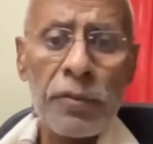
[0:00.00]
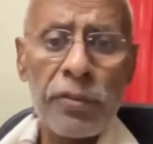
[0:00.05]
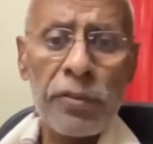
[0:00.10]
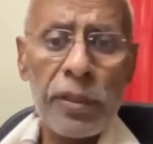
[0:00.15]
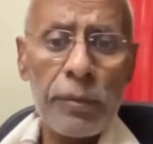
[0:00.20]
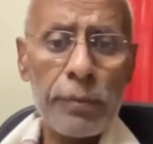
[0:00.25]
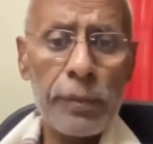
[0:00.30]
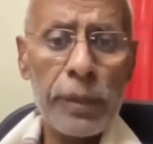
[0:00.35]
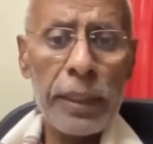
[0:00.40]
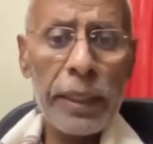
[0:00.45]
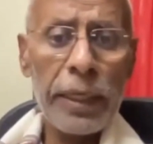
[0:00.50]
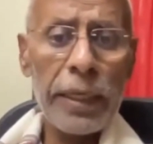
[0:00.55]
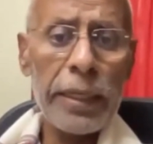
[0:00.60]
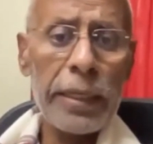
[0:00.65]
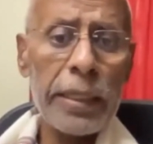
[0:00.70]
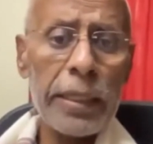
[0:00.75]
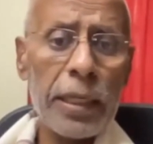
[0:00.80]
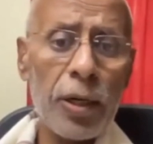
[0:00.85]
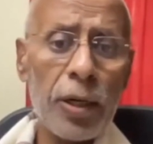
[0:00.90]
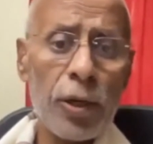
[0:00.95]
from the
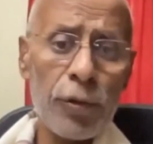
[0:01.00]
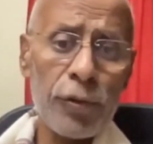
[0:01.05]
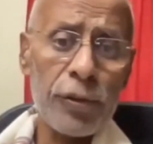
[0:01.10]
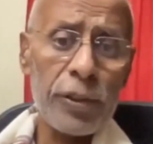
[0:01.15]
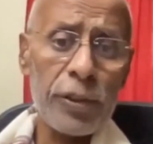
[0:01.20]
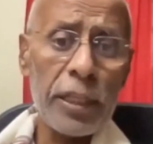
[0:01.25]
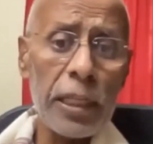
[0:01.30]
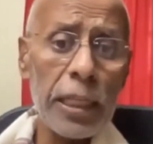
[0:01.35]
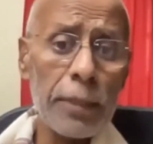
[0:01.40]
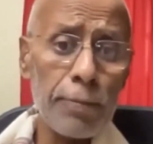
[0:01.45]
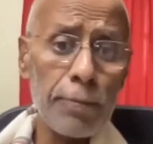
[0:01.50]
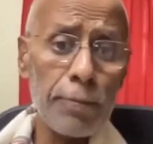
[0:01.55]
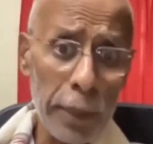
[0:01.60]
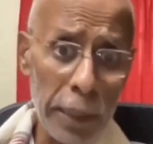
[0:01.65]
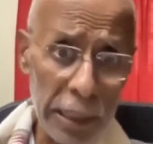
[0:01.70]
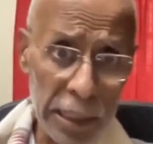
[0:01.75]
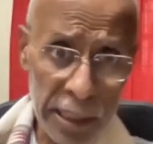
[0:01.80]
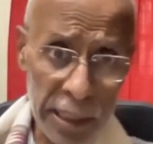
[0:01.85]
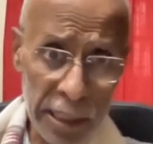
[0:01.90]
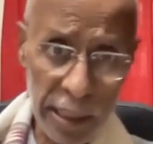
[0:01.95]
era of telling
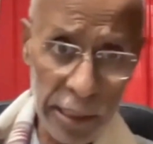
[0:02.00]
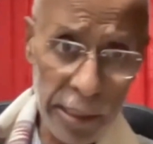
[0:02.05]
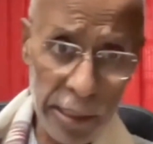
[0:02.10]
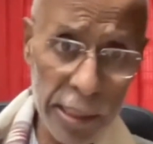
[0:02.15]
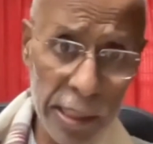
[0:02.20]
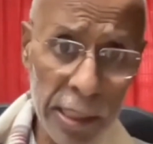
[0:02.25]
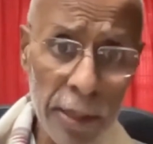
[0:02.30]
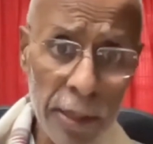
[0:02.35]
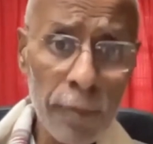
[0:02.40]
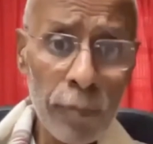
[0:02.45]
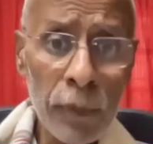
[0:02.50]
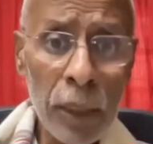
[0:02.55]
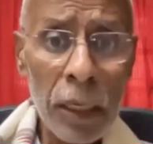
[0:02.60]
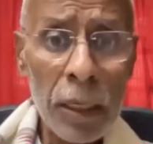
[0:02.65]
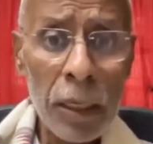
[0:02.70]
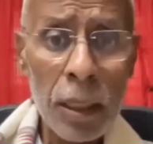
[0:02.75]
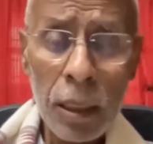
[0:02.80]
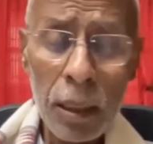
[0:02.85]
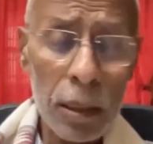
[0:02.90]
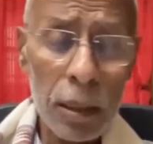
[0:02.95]
patients,
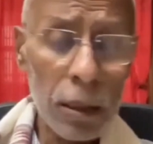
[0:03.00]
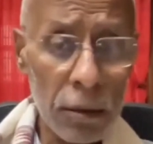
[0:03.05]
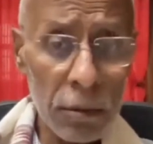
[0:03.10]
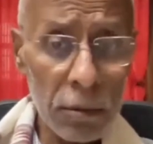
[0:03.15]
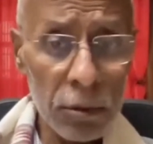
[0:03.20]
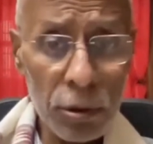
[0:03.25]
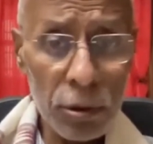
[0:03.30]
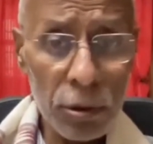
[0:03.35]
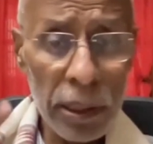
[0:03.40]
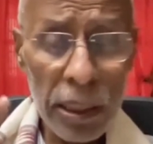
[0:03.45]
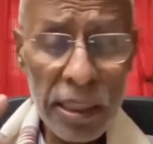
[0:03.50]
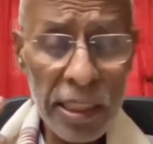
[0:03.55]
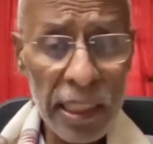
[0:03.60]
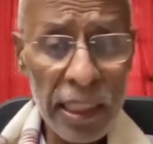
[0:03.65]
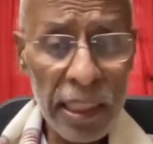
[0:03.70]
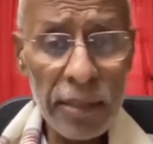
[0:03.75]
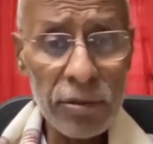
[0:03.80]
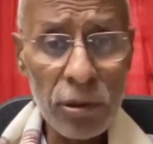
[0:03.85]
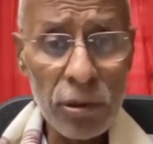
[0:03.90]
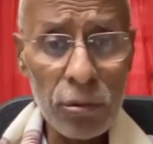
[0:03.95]
you just
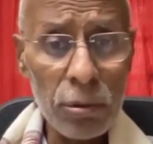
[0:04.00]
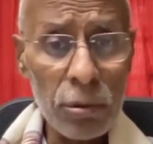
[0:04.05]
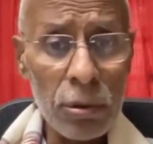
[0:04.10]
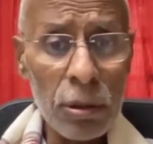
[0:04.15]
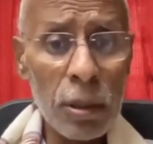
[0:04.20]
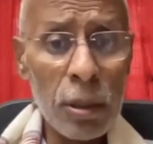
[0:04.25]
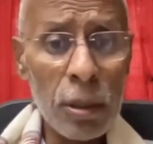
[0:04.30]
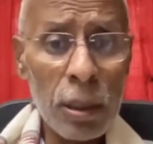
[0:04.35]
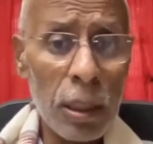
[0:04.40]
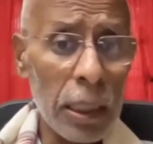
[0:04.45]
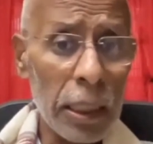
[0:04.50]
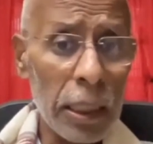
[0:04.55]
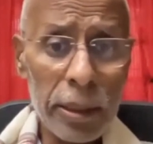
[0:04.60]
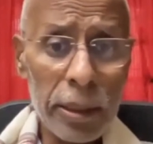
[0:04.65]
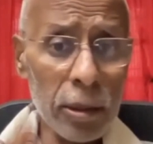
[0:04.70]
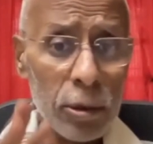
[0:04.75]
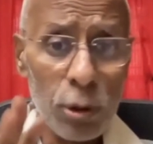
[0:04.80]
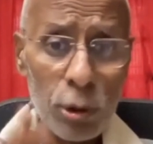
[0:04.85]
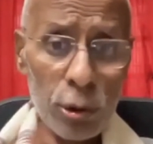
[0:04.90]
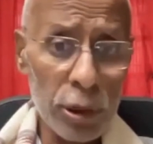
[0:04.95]
have to
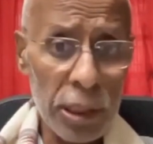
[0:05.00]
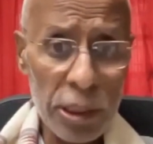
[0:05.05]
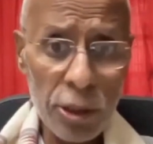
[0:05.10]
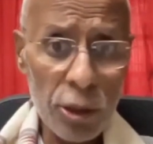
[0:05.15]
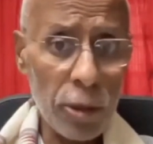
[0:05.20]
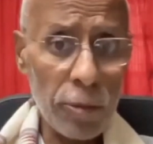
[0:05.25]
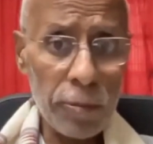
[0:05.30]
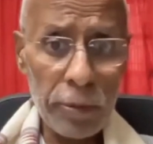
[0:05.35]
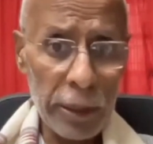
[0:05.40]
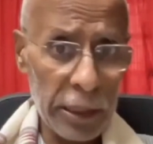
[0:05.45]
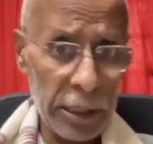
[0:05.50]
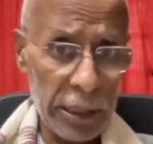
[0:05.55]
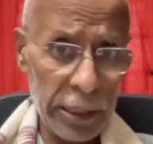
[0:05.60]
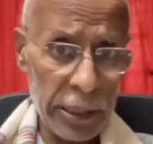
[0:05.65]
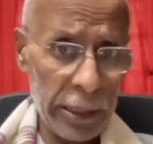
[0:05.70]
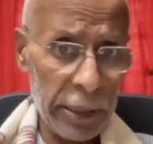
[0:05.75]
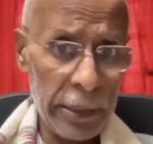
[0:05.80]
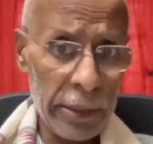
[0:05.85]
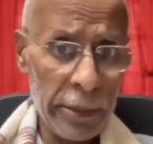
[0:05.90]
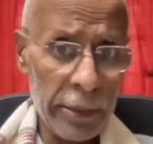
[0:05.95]
undergo this
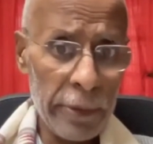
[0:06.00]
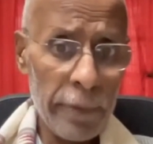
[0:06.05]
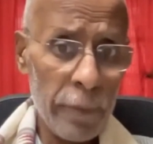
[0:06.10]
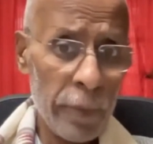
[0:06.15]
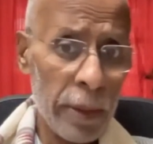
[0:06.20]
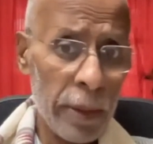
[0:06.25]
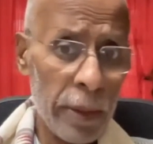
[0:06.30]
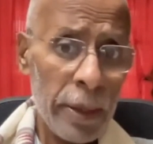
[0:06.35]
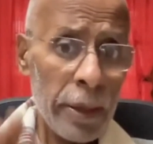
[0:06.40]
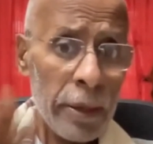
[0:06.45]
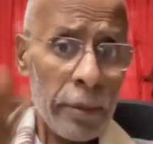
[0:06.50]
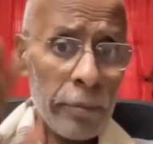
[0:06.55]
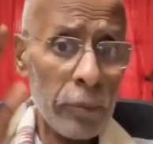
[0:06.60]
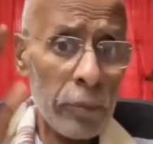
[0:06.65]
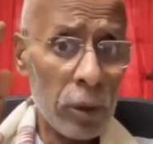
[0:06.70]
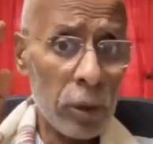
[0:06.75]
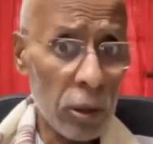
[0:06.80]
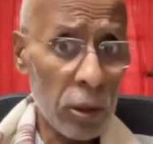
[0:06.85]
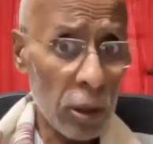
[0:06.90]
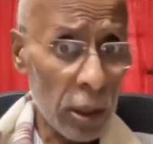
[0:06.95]
operation,
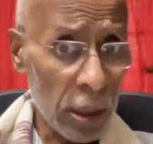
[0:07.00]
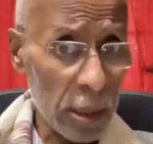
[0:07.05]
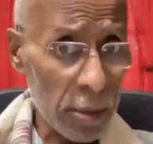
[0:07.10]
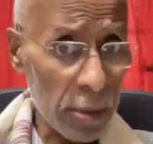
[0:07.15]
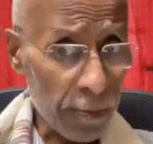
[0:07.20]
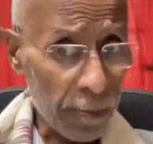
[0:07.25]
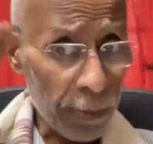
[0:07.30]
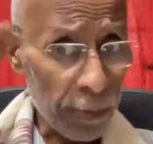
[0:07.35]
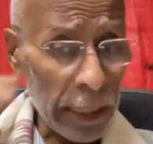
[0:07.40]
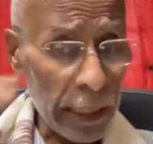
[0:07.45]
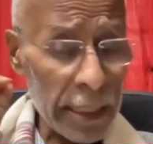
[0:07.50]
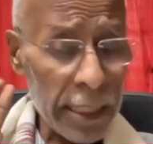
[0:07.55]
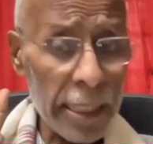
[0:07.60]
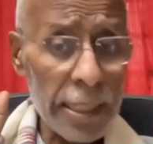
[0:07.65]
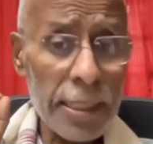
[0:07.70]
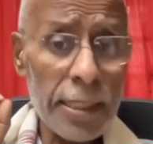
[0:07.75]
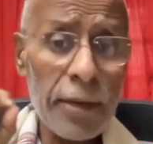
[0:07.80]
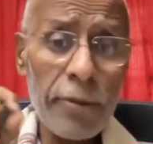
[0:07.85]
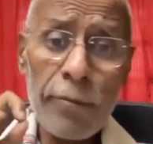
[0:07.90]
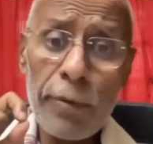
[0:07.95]
because
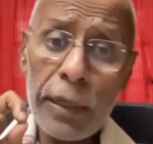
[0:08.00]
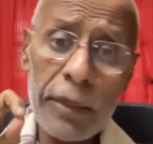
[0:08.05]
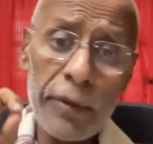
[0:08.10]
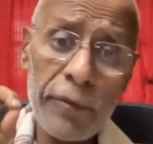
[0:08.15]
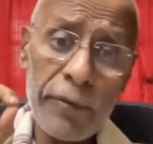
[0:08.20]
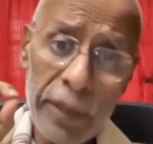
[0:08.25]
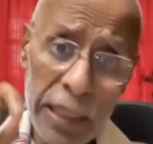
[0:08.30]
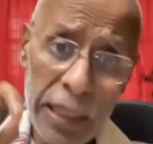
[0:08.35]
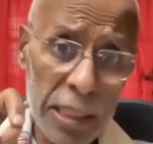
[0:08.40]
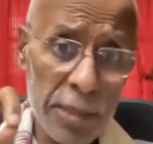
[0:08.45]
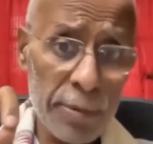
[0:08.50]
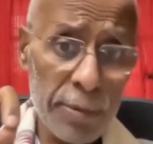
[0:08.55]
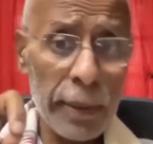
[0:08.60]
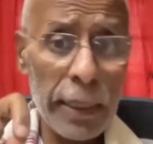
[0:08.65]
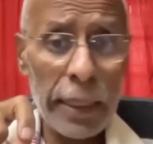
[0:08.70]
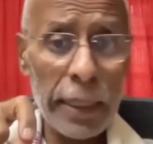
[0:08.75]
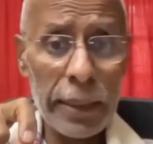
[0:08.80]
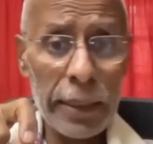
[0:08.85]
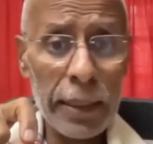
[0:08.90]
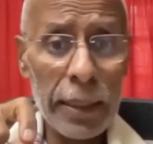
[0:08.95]
patients have become very
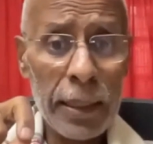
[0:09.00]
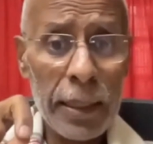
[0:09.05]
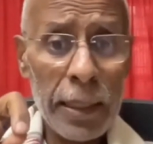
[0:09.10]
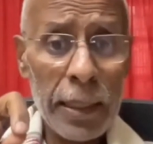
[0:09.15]
smart.